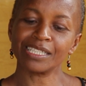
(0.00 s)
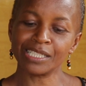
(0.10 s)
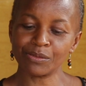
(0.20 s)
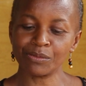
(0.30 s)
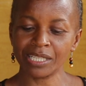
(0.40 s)

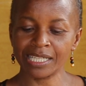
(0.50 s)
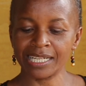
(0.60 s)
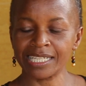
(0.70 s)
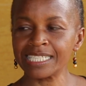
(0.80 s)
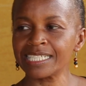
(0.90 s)

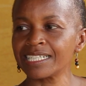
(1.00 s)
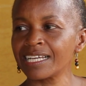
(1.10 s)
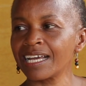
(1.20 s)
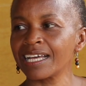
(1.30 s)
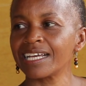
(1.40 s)

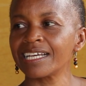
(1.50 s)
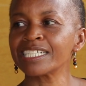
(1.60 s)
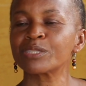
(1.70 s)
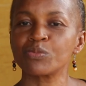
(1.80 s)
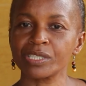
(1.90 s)
in
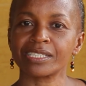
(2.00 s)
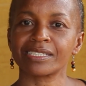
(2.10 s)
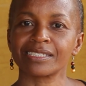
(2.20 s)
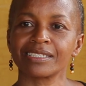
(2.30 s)
8 weeks.